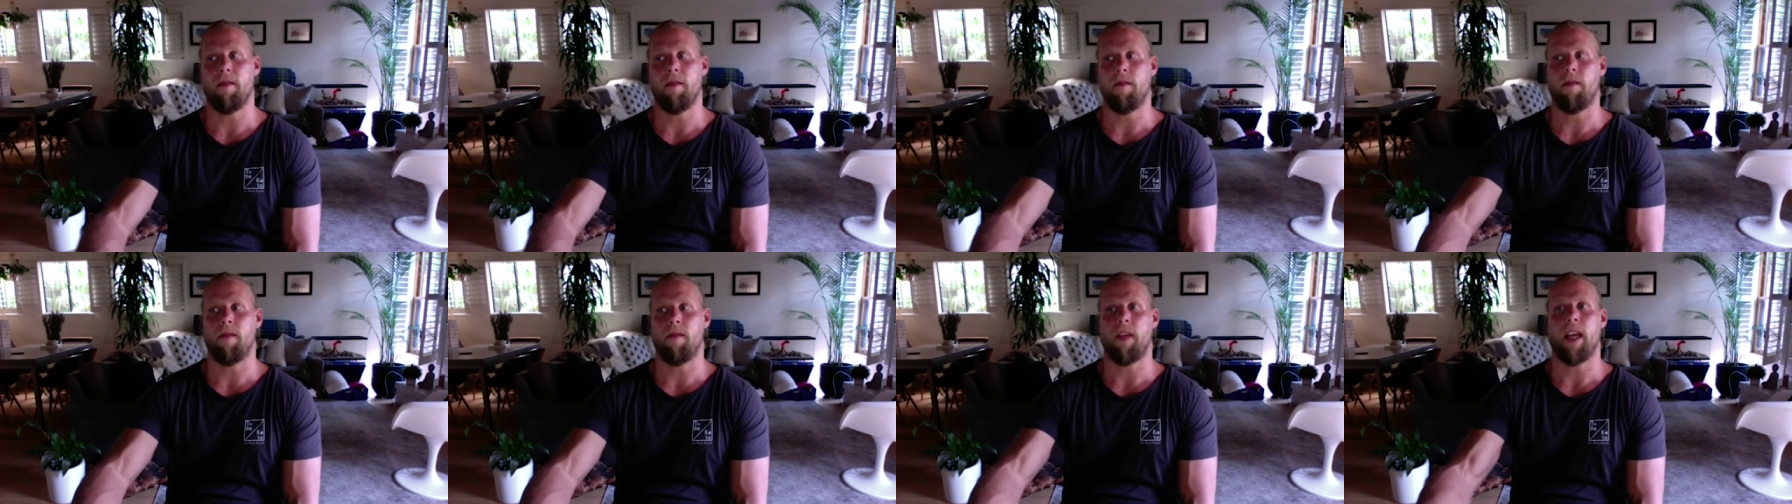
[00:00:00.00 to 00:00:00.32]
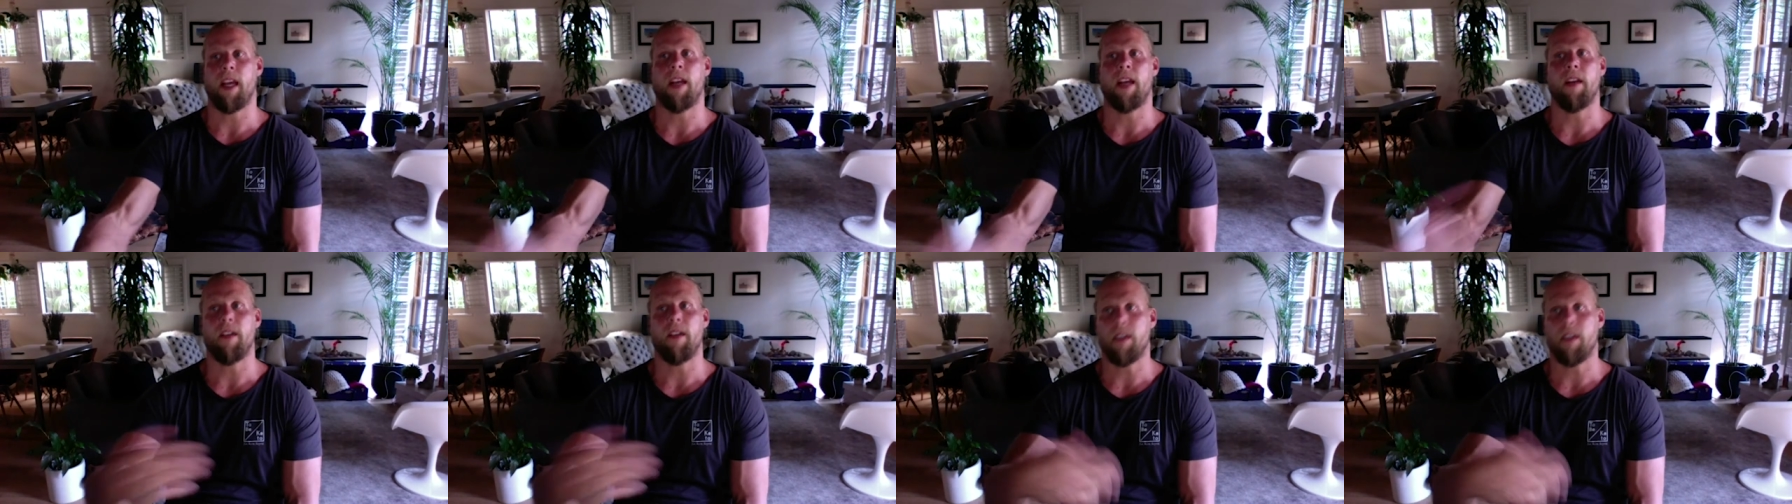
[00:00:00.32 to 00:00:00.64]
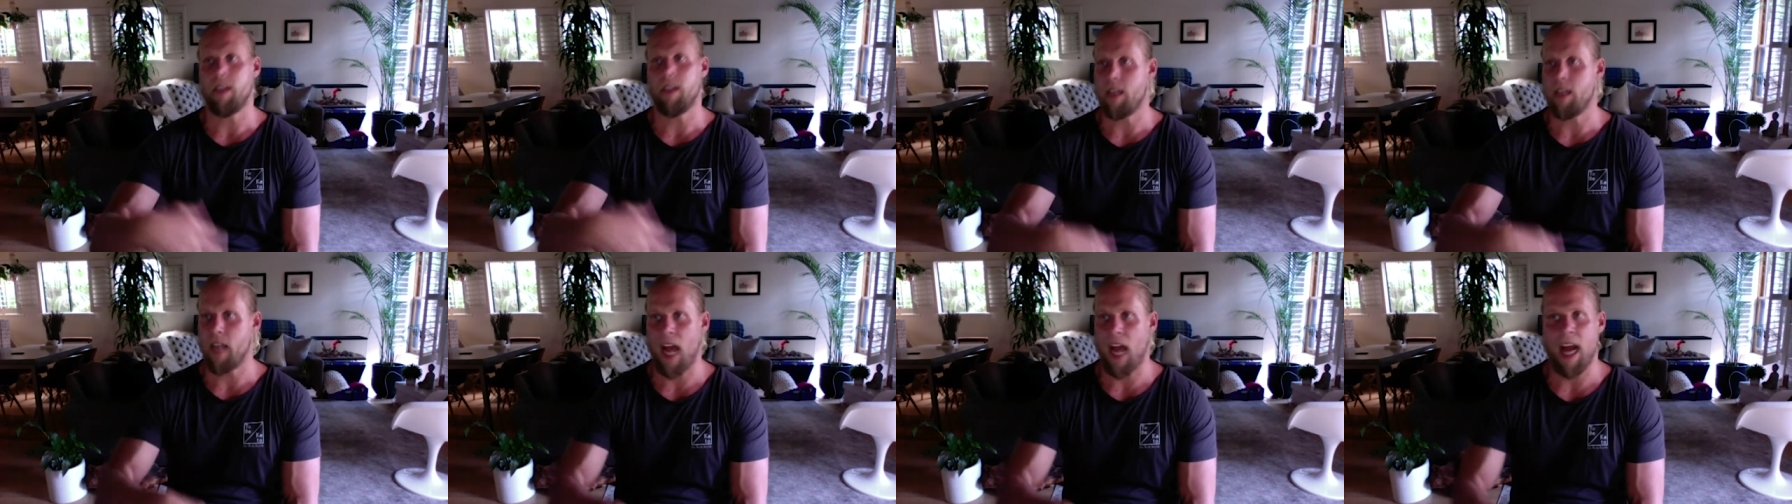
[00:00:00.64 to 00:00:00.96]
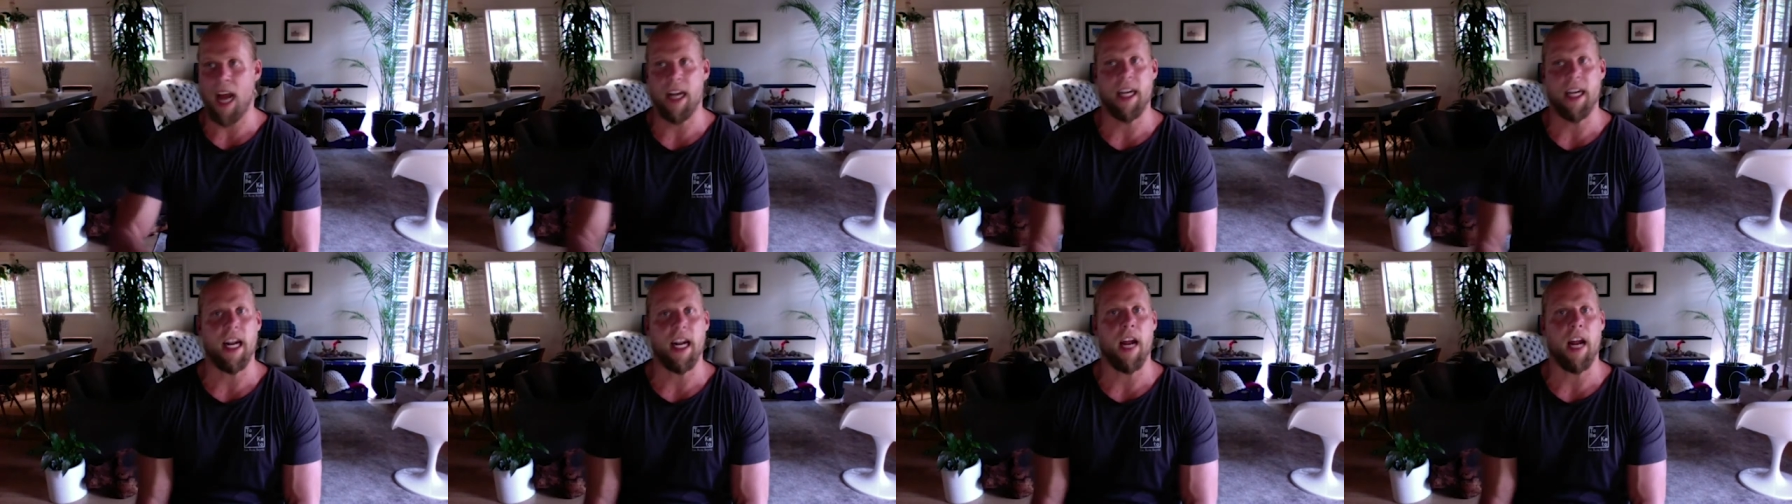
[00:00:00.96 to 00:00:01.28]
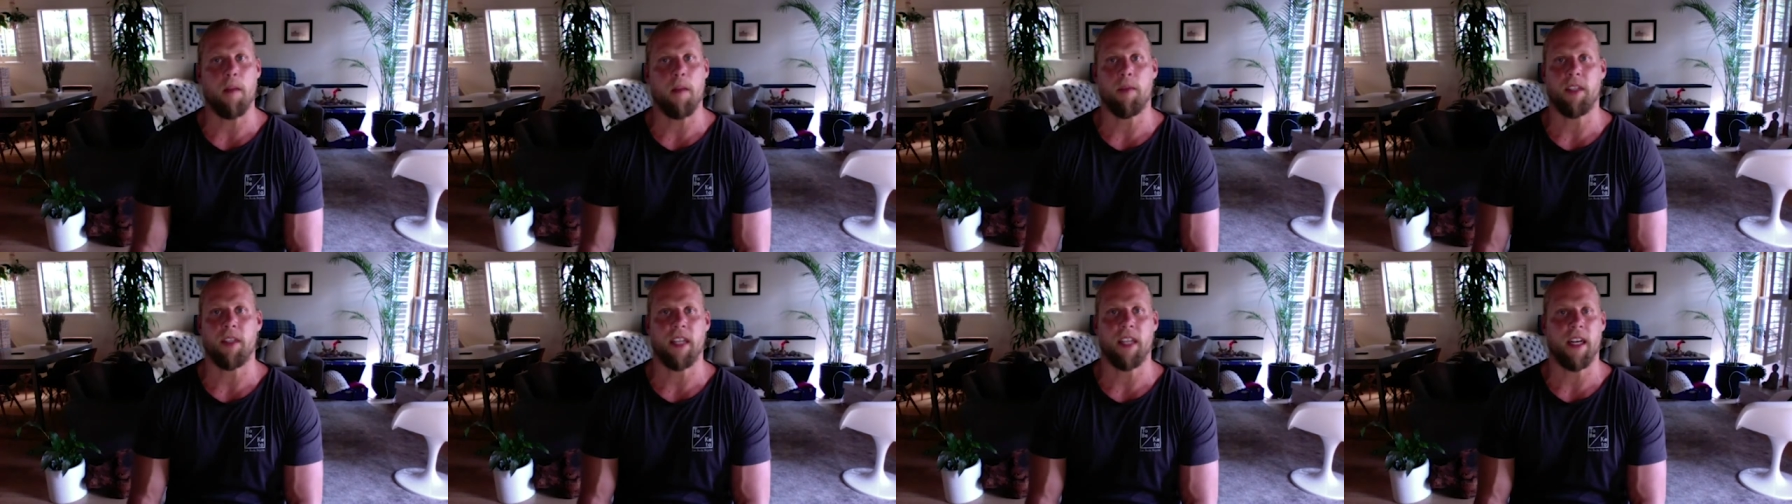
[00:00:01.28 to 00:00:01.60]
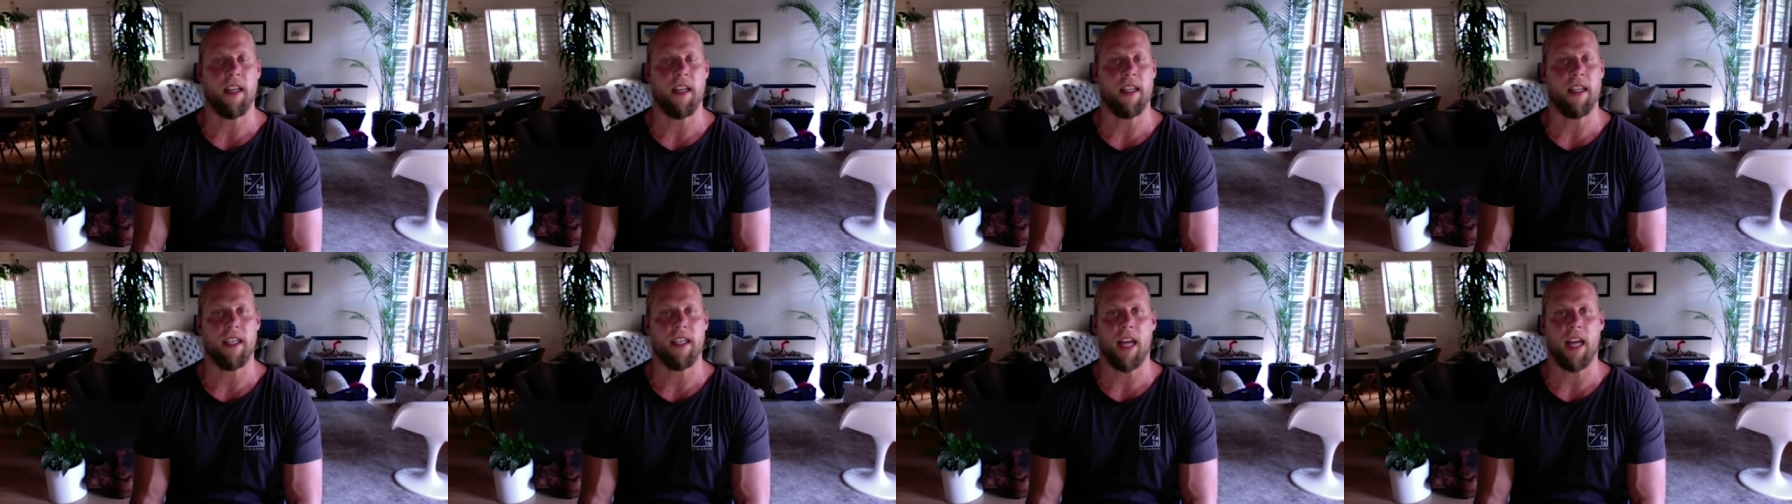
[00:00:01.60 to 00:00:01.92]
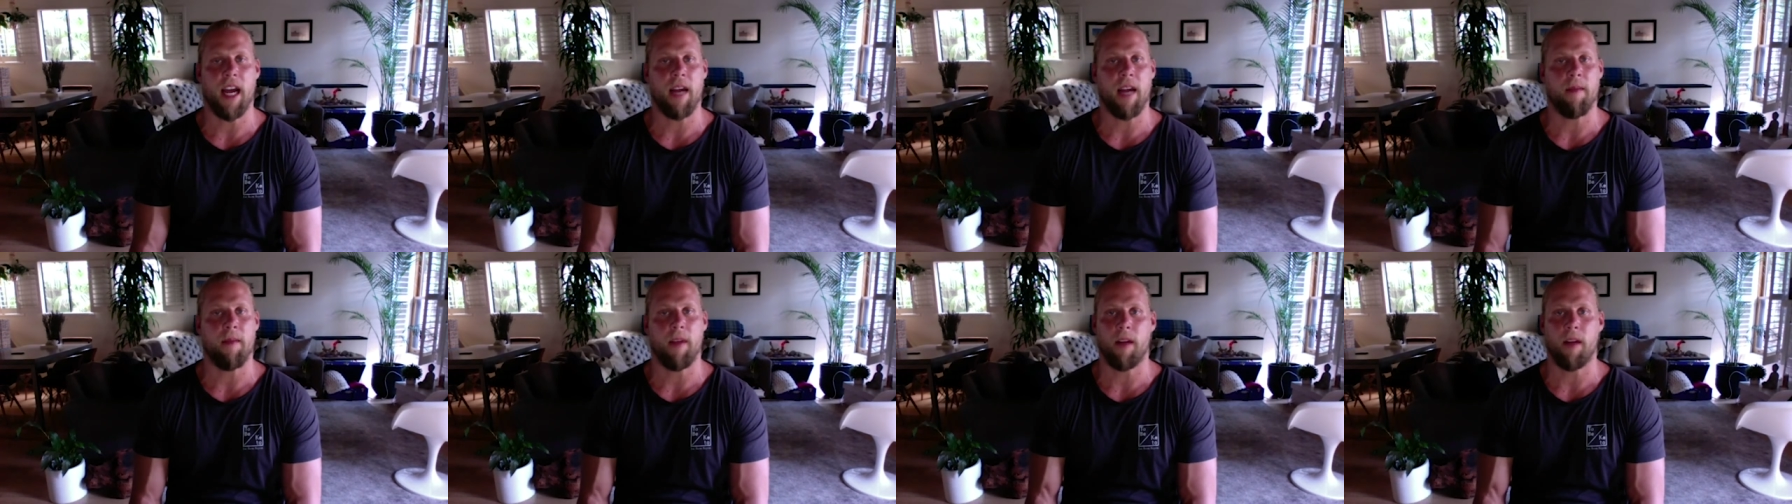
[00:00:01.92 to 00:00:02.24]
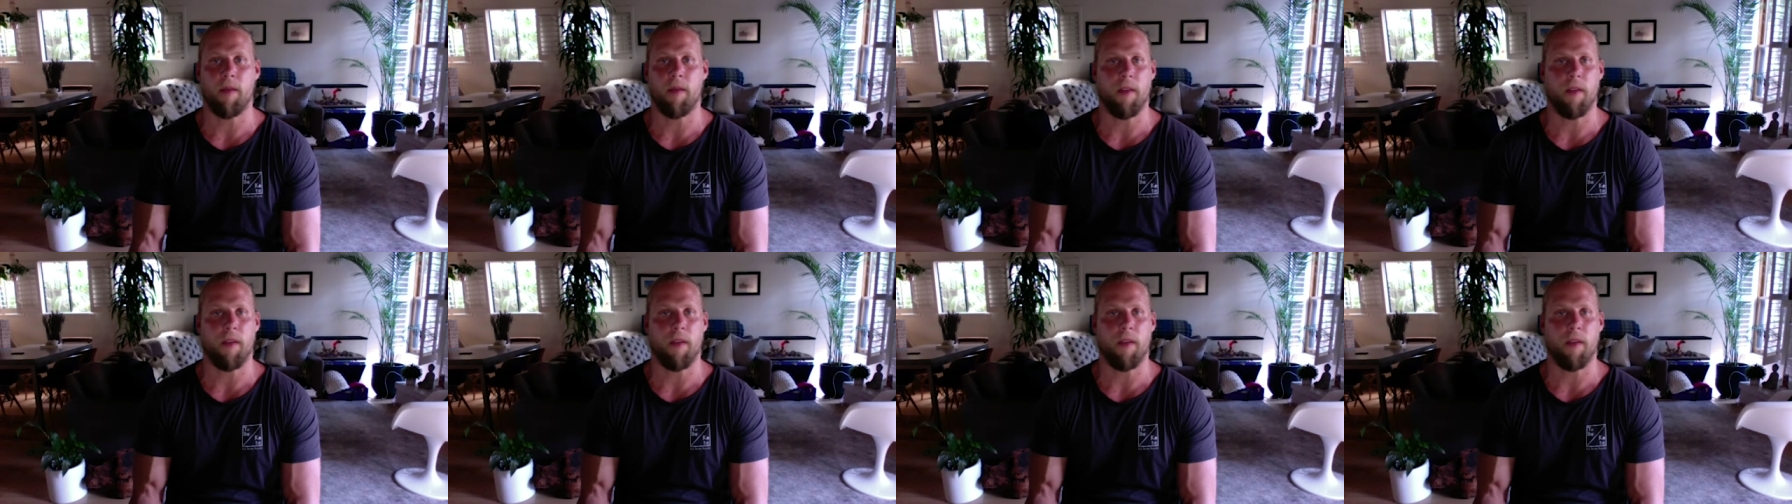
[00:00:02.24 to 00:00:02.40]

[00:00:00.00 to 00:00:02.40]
they 99% of the time like